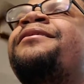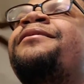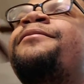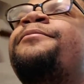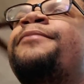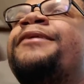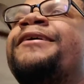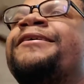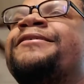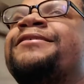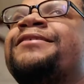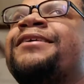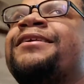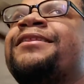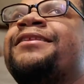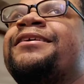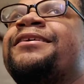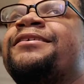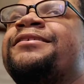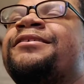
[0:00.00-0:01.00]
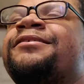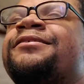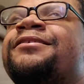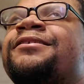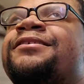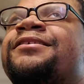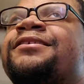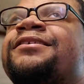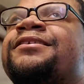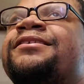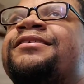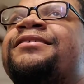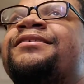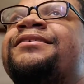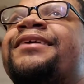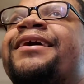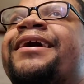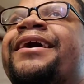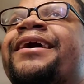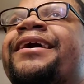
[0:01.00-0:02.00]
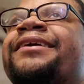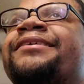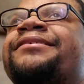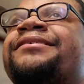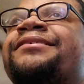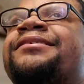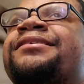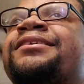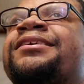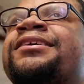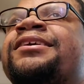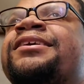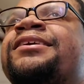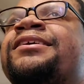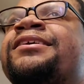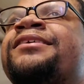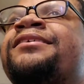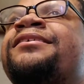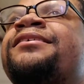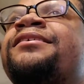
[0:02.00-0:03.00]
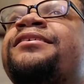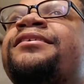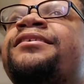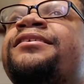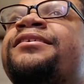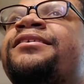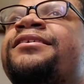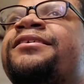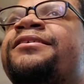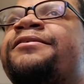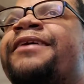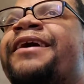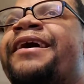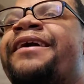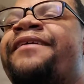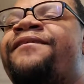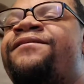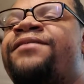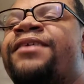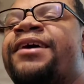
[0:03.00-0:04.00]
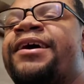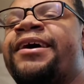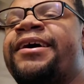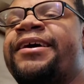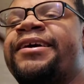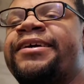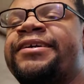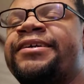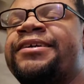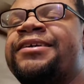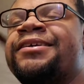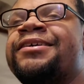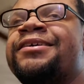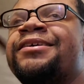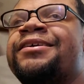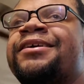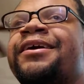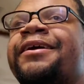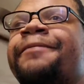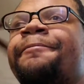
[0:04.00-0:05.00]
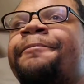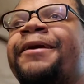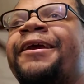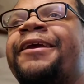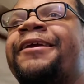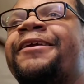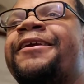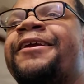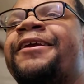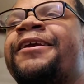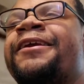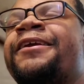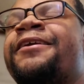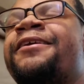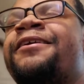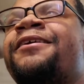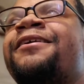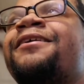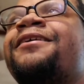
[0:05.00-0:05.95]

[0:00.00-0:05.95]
make something delicious as tea. You have fire heating